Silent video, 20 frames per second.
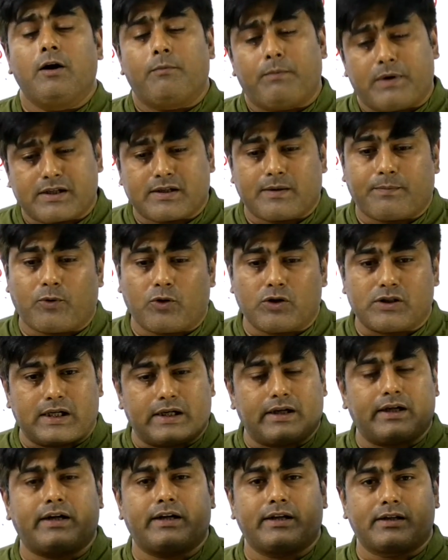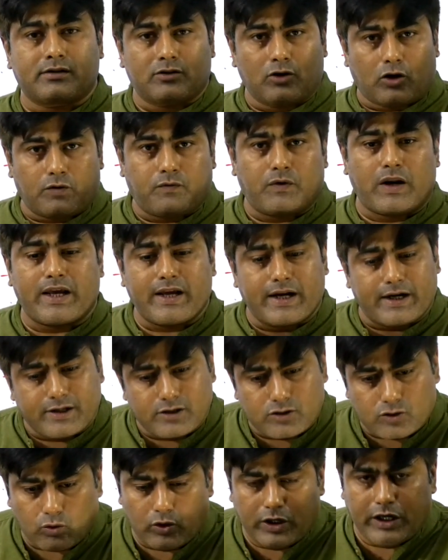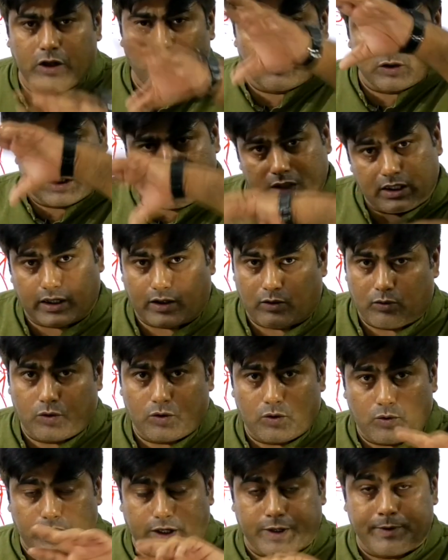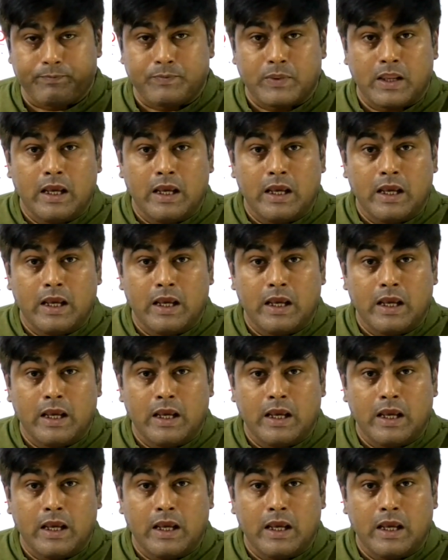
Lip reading: But suppose that it is not flying, it is rolling on the ground, okay.